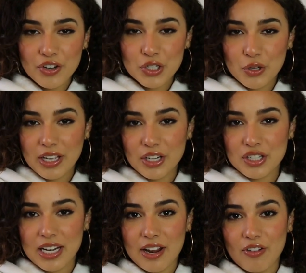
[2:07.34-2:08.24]
first
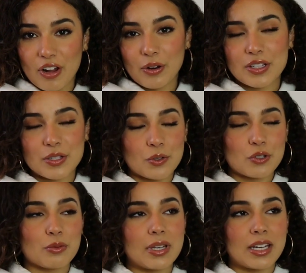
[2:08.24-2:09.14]
creators that I followed on
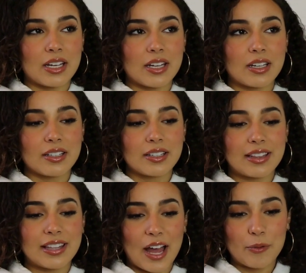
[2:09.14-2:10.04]
social media?
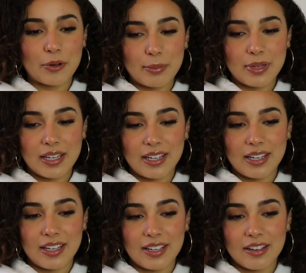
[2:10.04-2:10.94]
That would
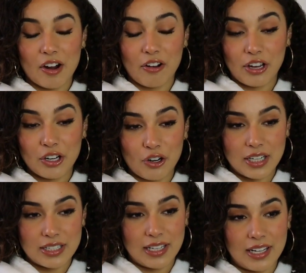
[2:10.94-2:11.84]
be Ariana
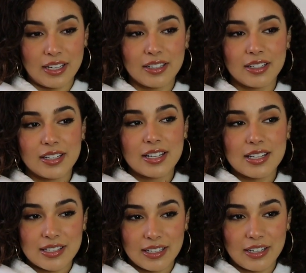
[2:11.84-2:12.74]
Grande,
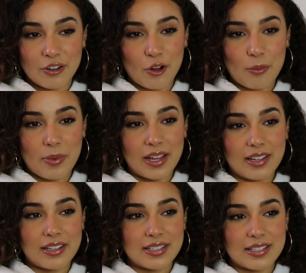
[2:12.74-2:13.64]
Selena
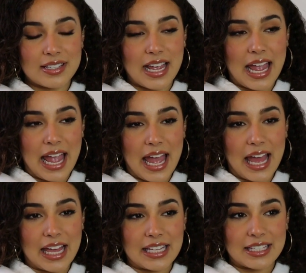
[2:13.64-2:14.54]
Gomez,
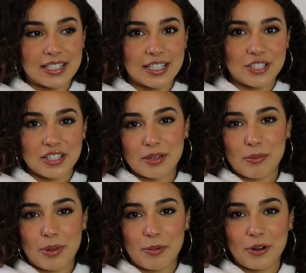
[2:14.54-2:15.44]
and
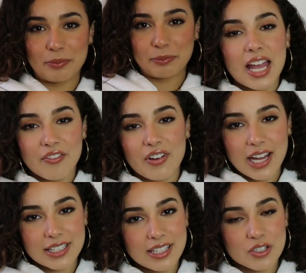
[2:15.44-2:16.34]
Justin Bieber. If I
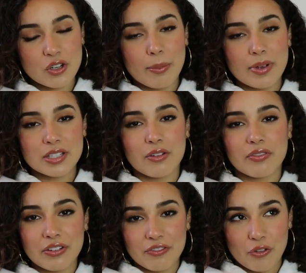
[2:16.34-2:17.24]
had to describe
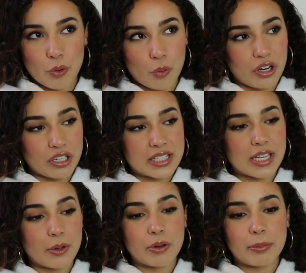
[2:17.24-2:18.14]
myself in four words,
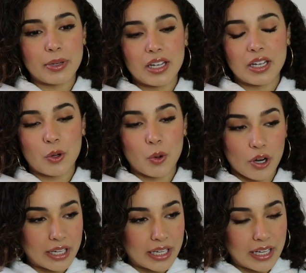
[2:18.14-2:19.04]
it would be
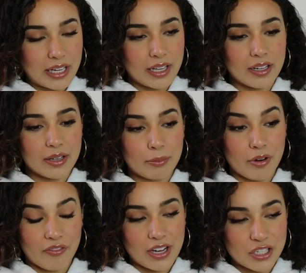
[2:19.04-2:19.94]
quirky,
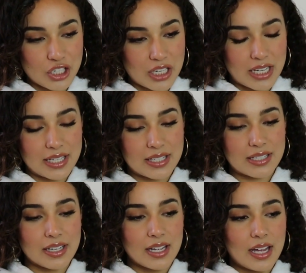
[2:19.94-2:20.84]
perfectionist,